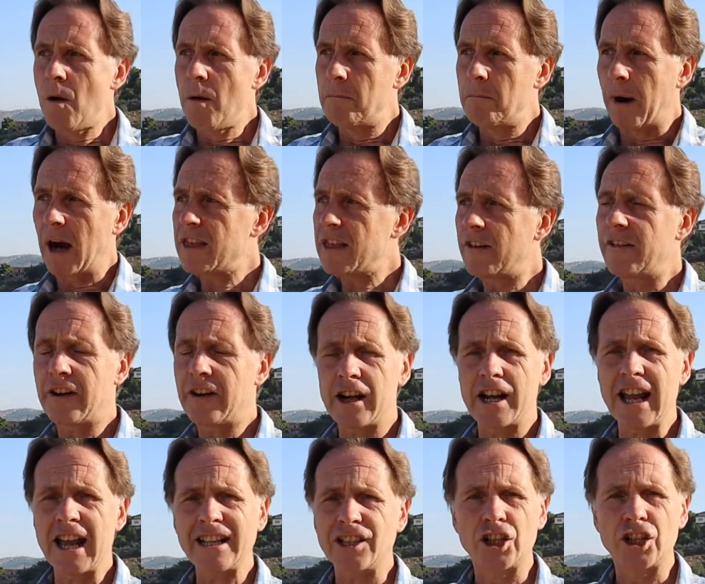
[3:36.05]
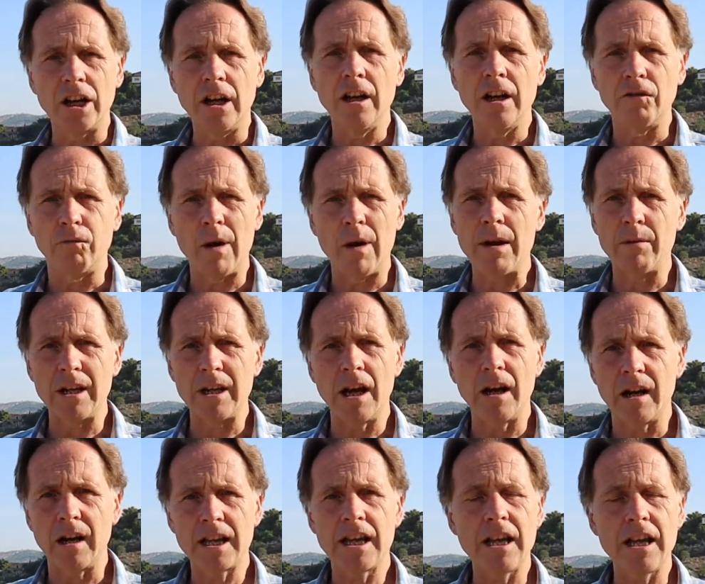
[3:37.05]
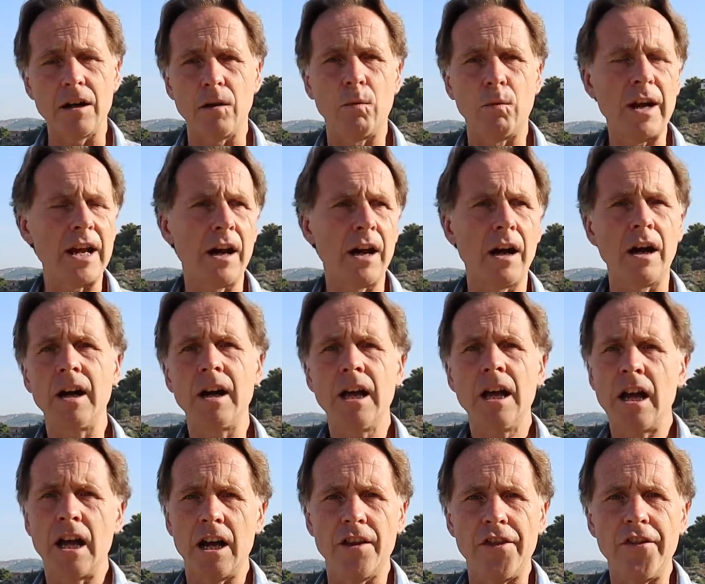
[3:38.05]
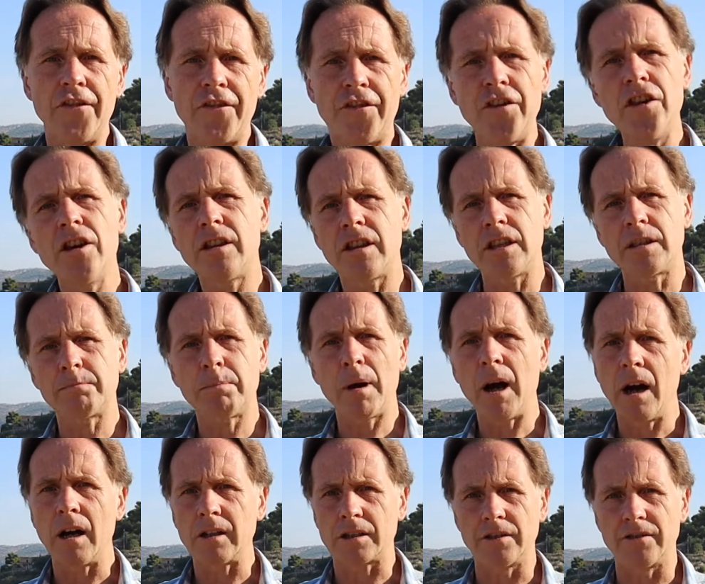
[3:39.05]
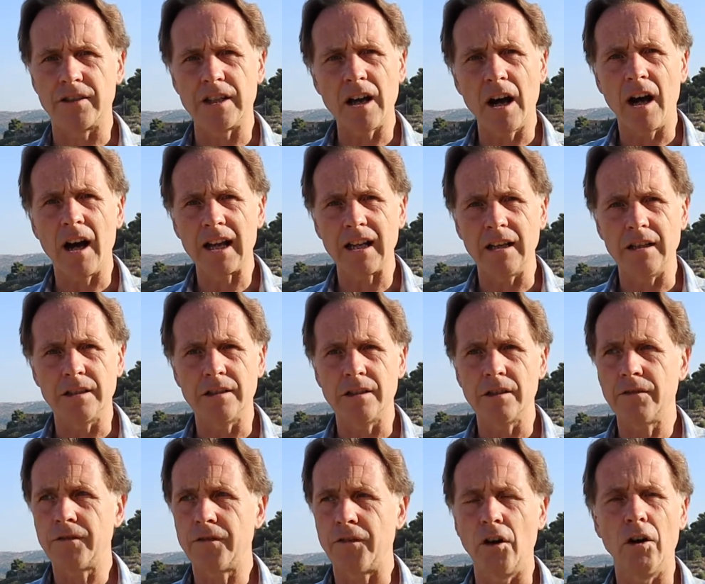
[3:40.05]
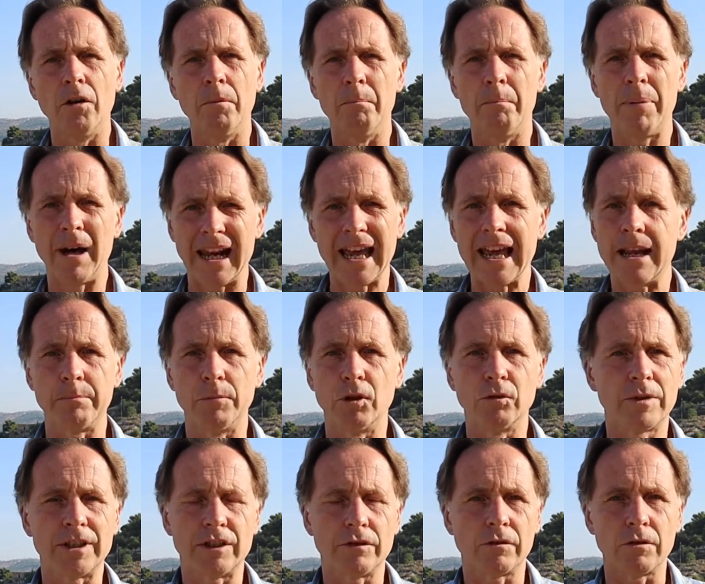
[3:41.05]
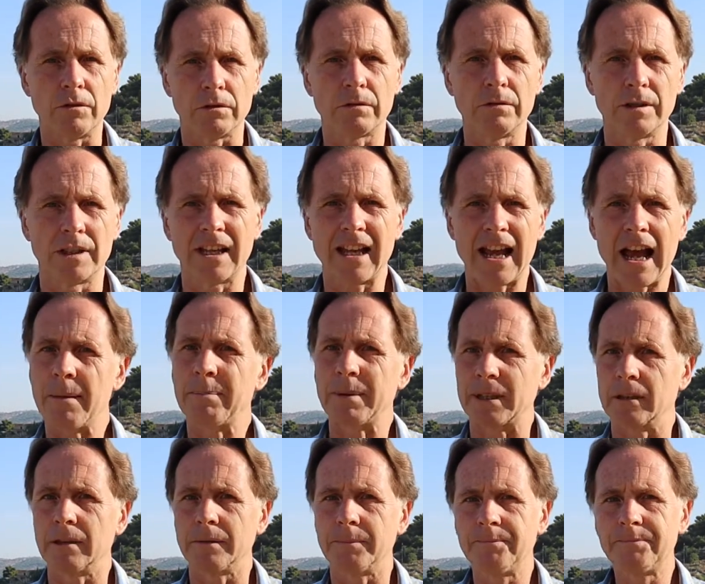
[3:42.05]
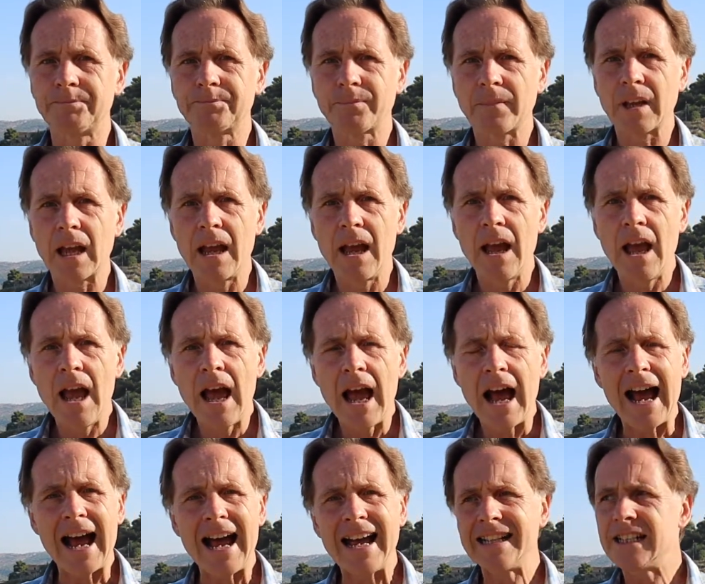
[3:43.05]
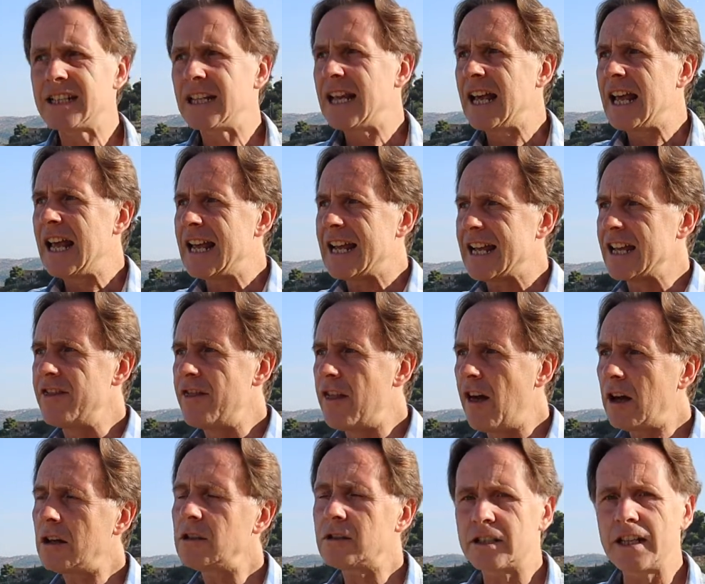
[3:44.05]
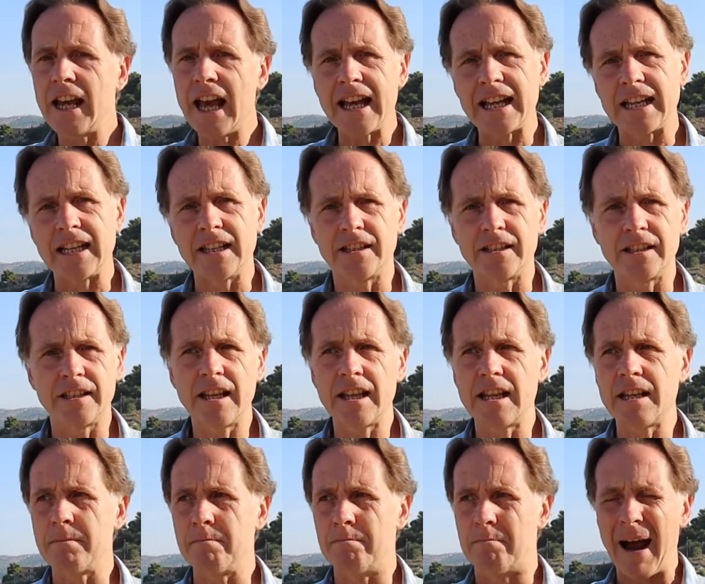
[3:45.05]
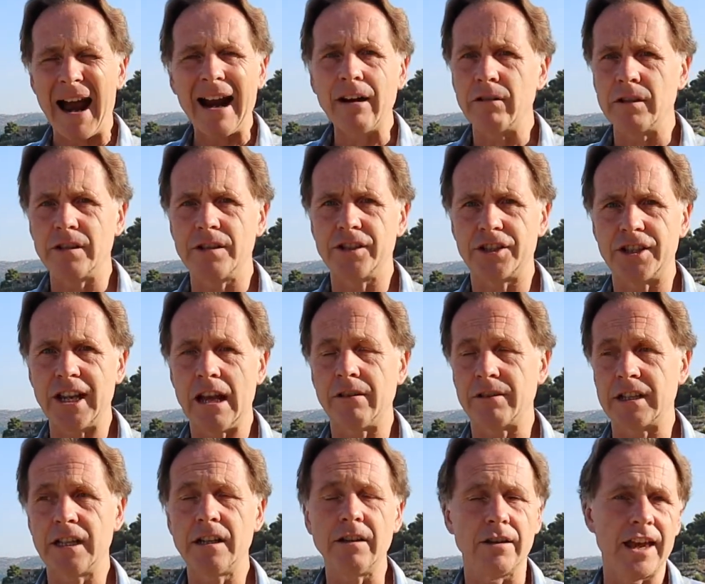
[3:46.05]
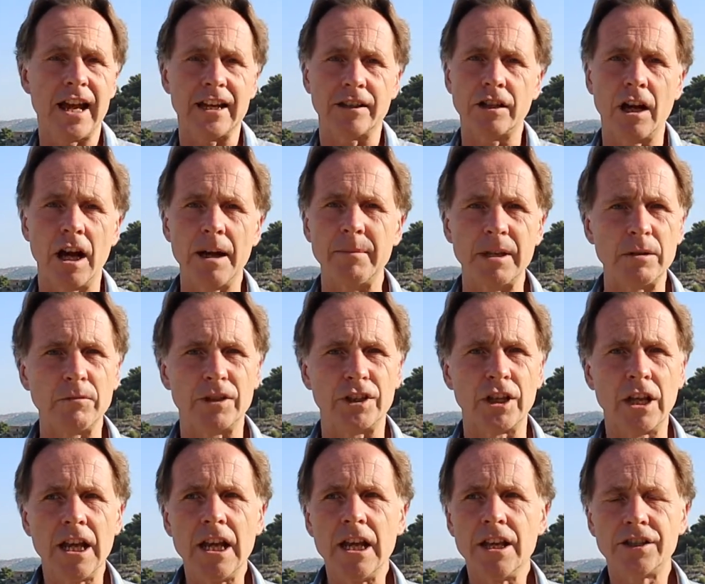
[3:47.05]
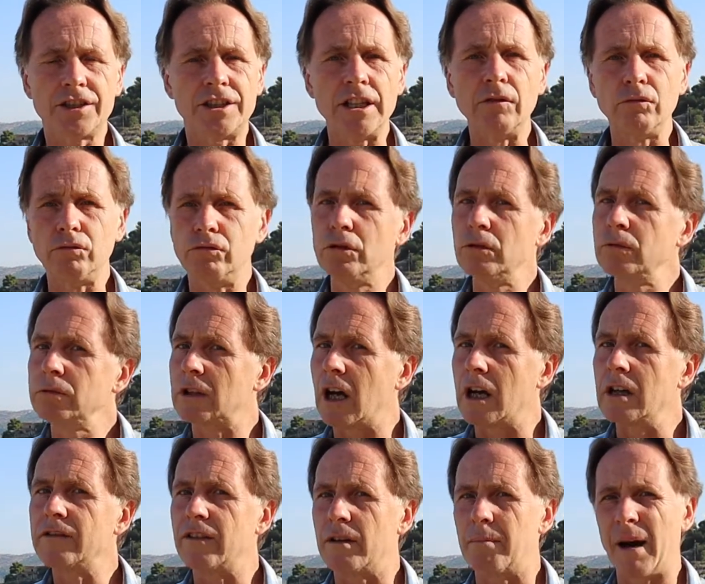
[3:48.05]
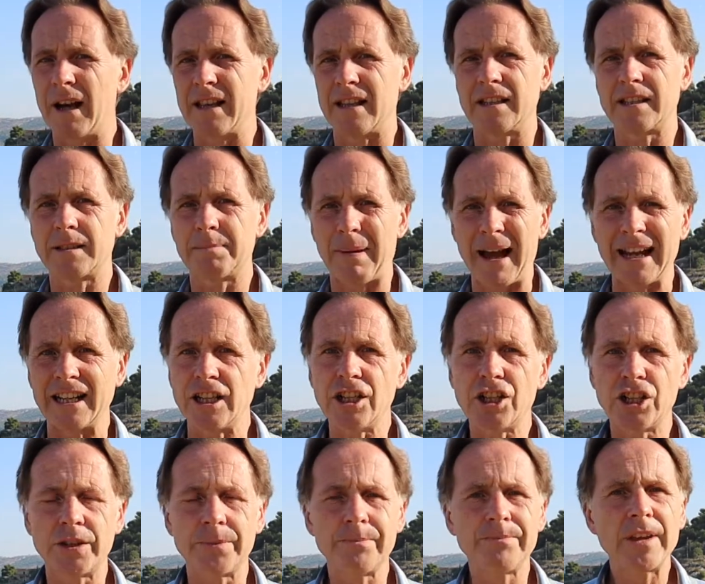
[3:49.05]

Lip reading: By the very nature of where we are here, we are at the furthest part of the island from Palermo, which of course was the capital. And in those days, the barons down here, at that time it was still ruled over by the Spanish,